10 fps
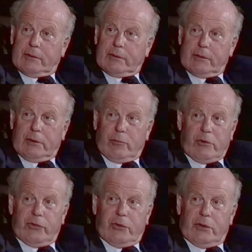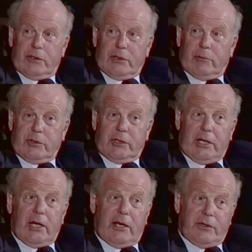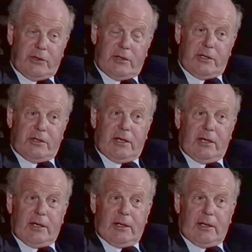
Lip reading: so it wasn't noisy. It wasn't nearly as noisy